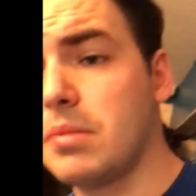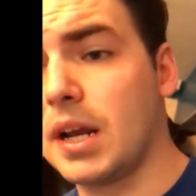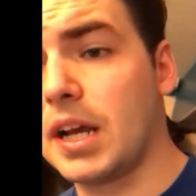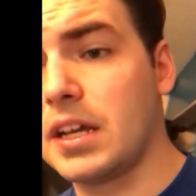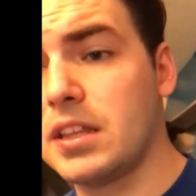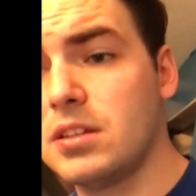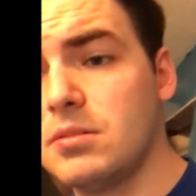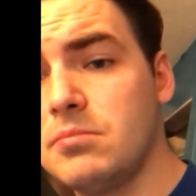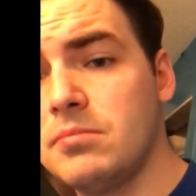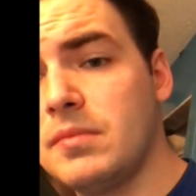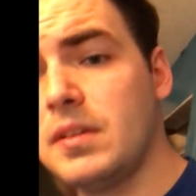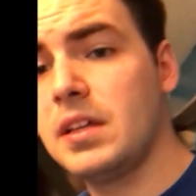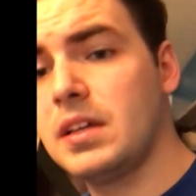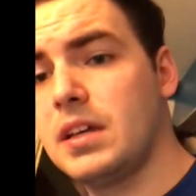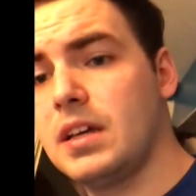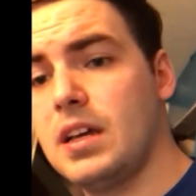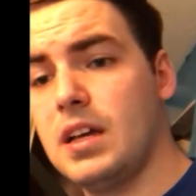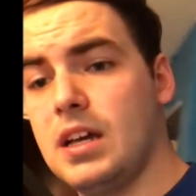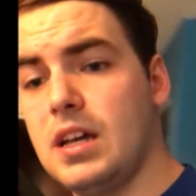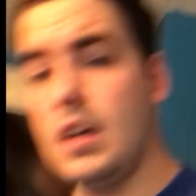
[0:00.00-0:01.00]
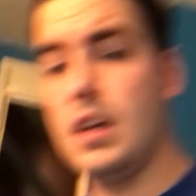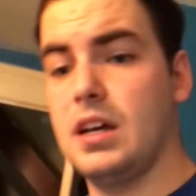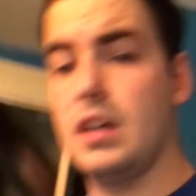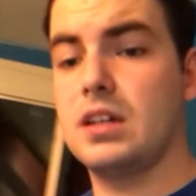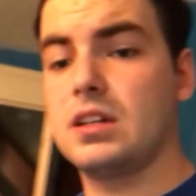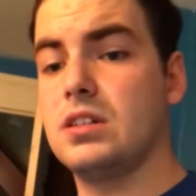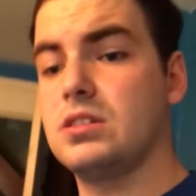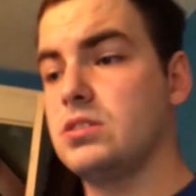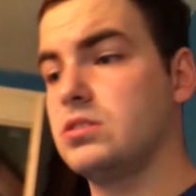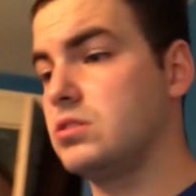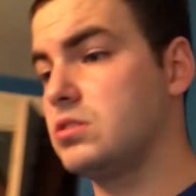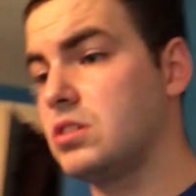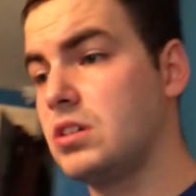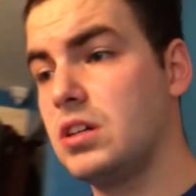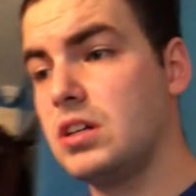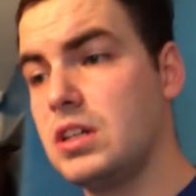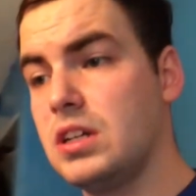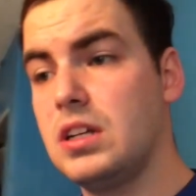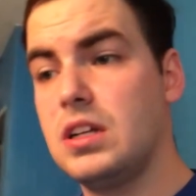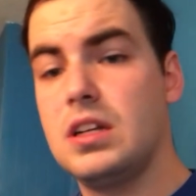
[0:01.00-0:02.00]
bringing them, because
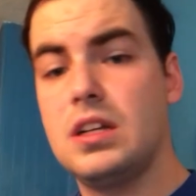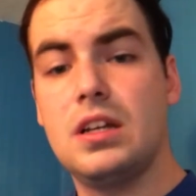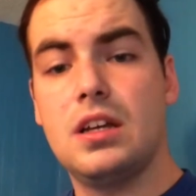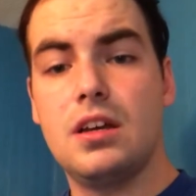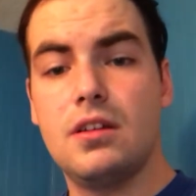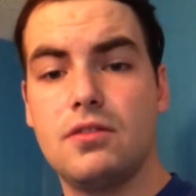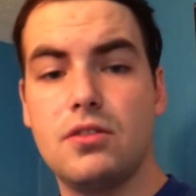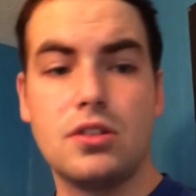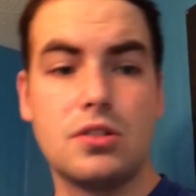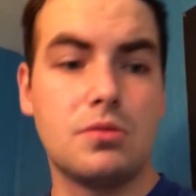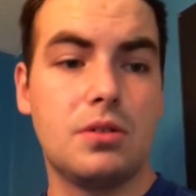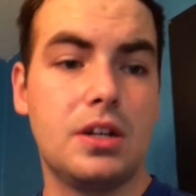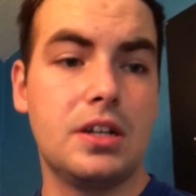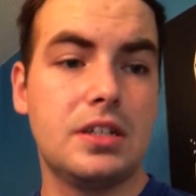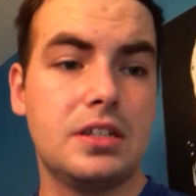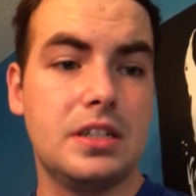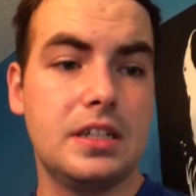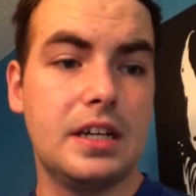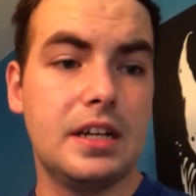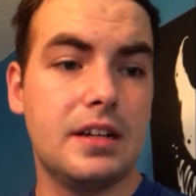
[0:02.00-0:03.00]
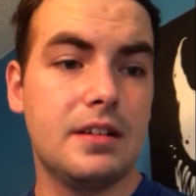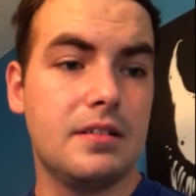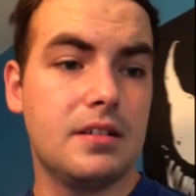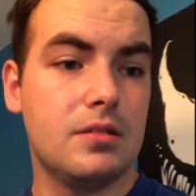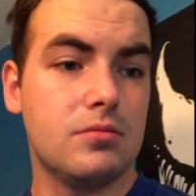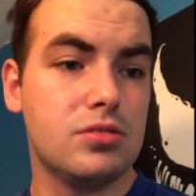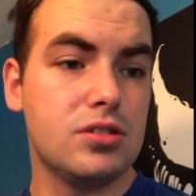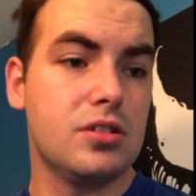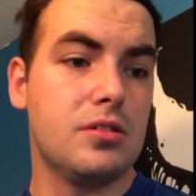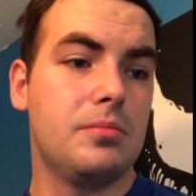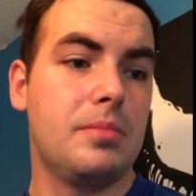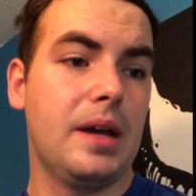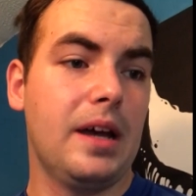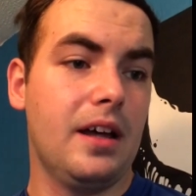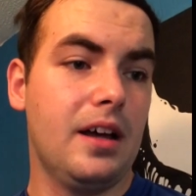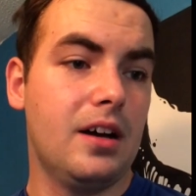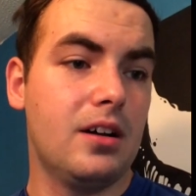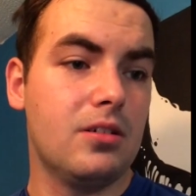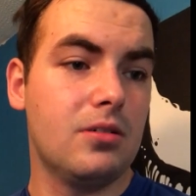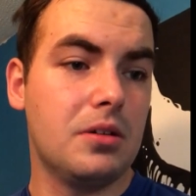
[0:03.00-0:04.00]
if you want to see it, I'm sure
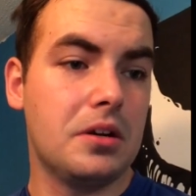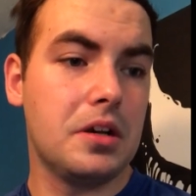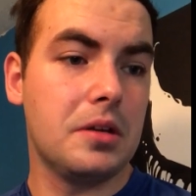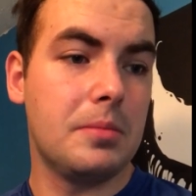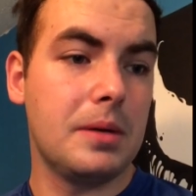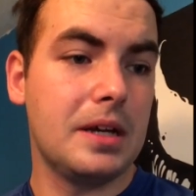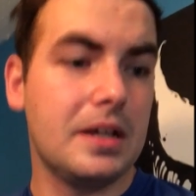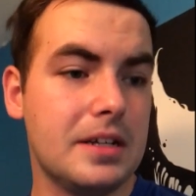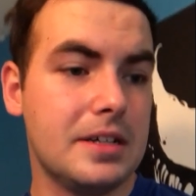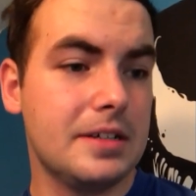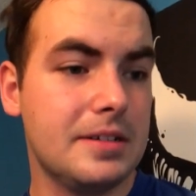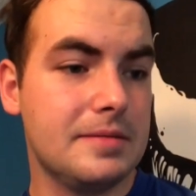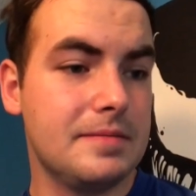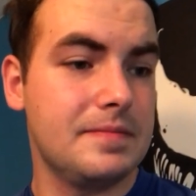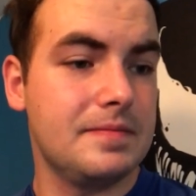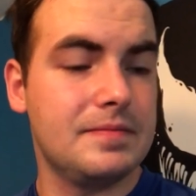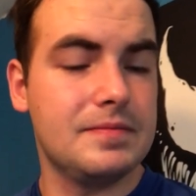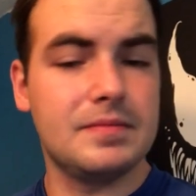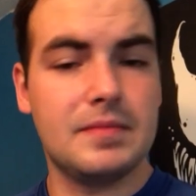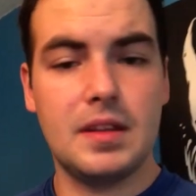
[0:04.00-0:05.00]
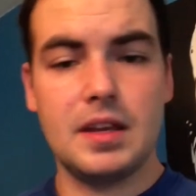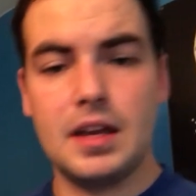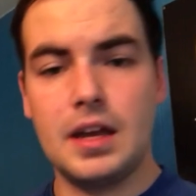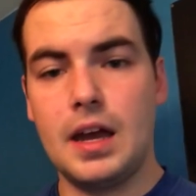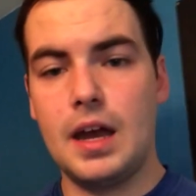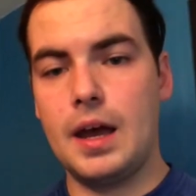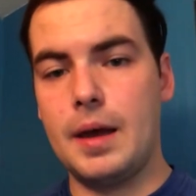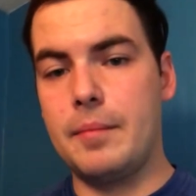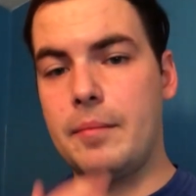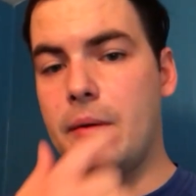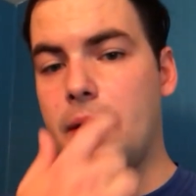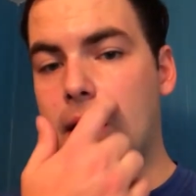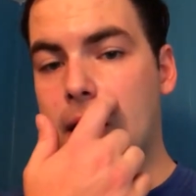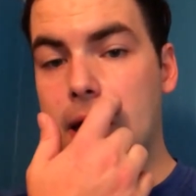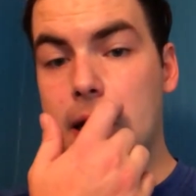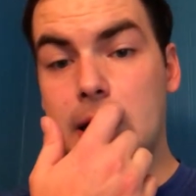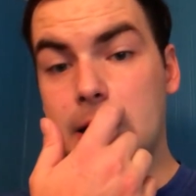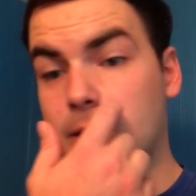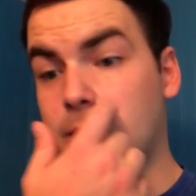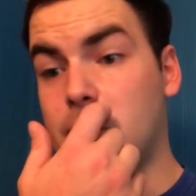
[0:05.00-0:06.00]
Bella will want to be in it,
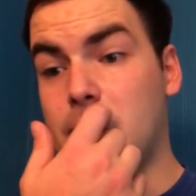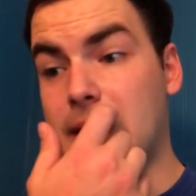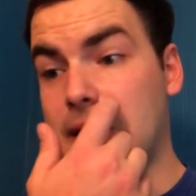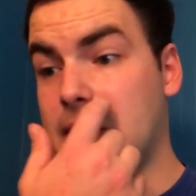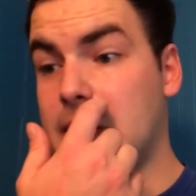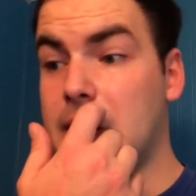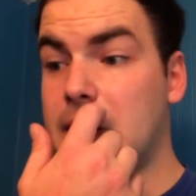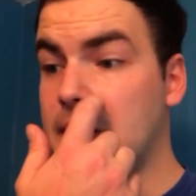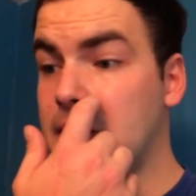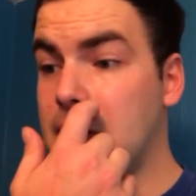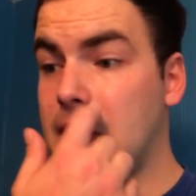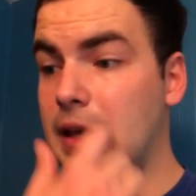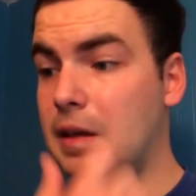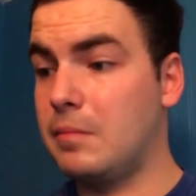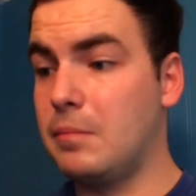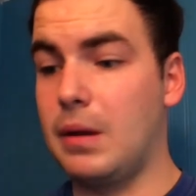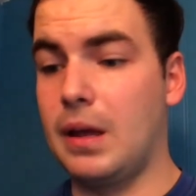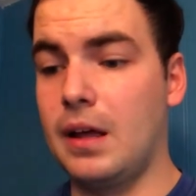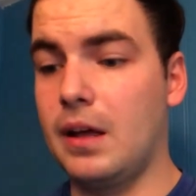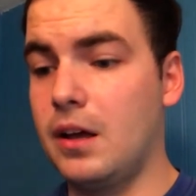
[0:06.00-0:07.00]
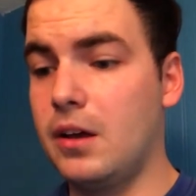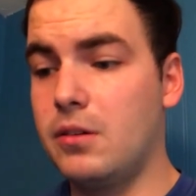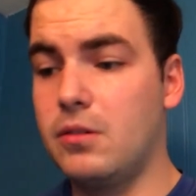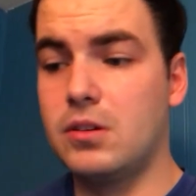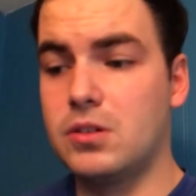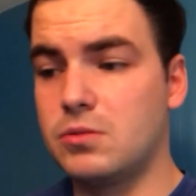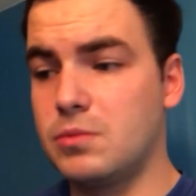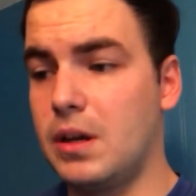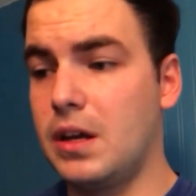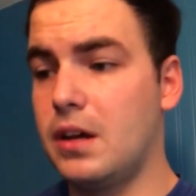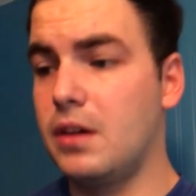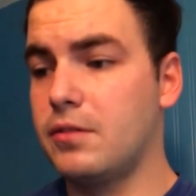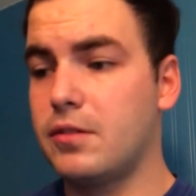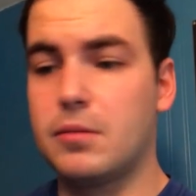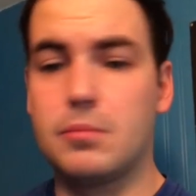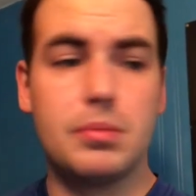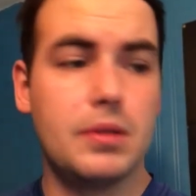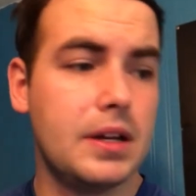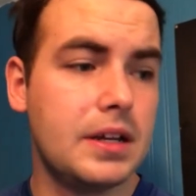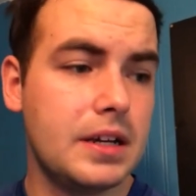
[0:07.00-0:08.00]
and I don't mind taking Bella out as well. I've
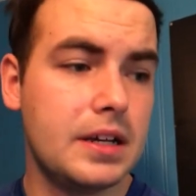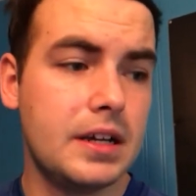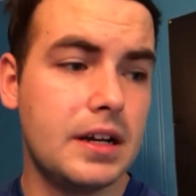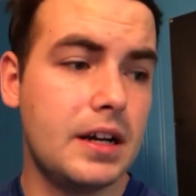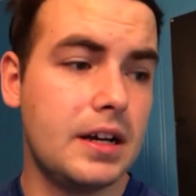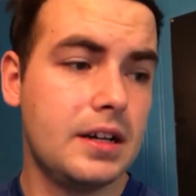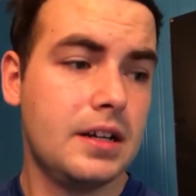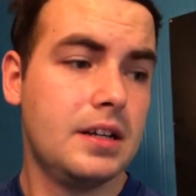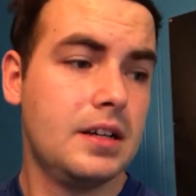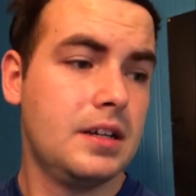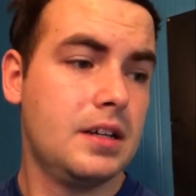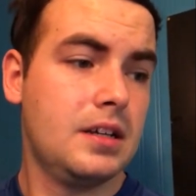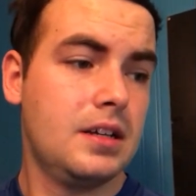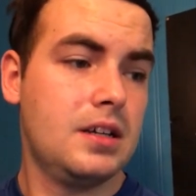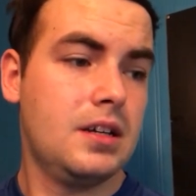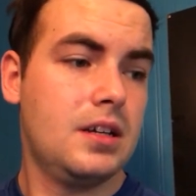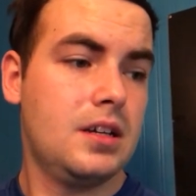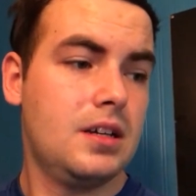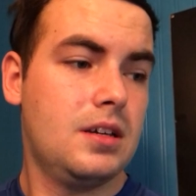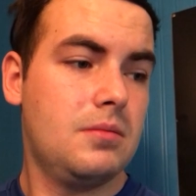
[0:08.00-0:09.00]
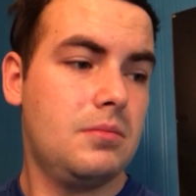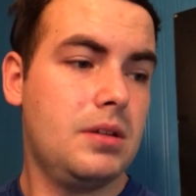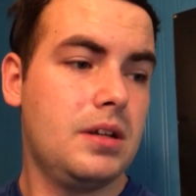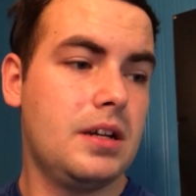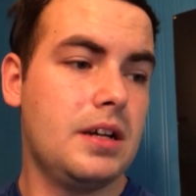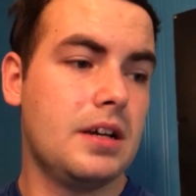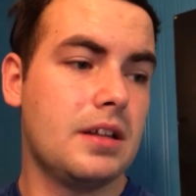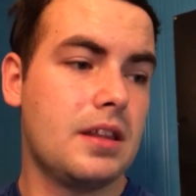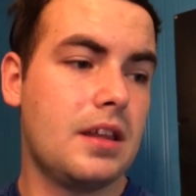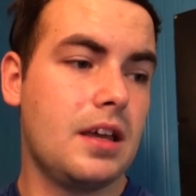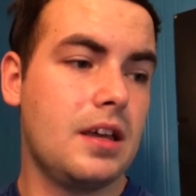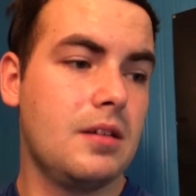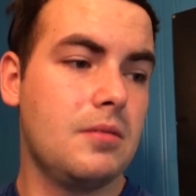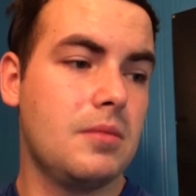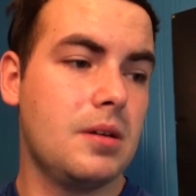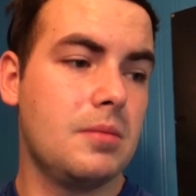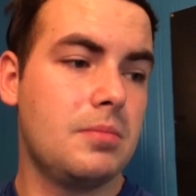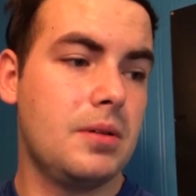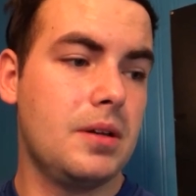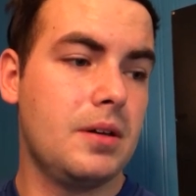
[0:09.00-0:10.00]
got plenty of time
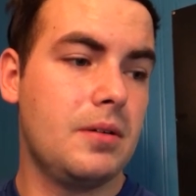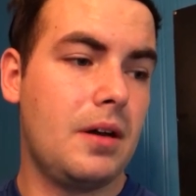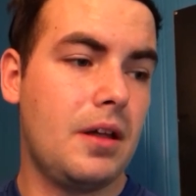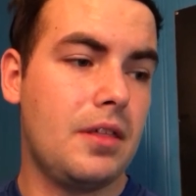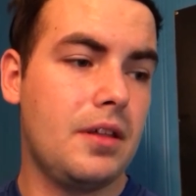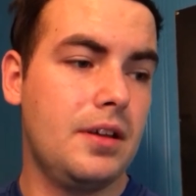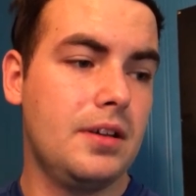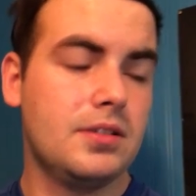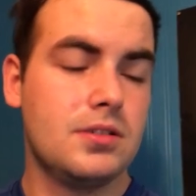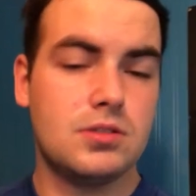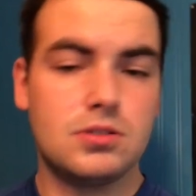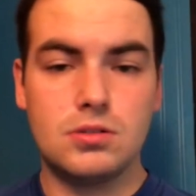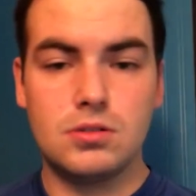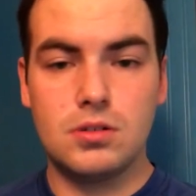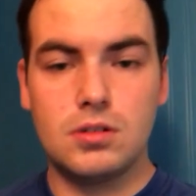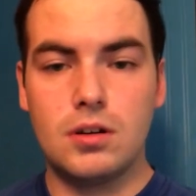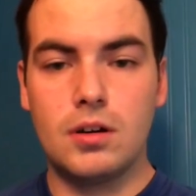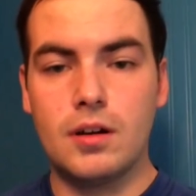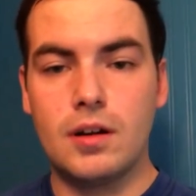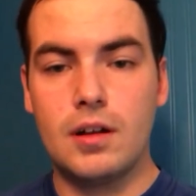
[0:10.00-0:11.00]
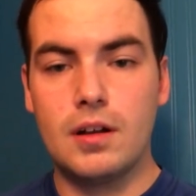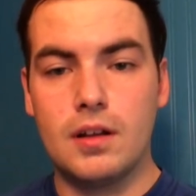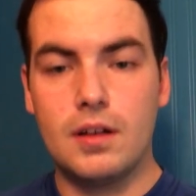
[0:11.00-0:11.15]
to play with her. So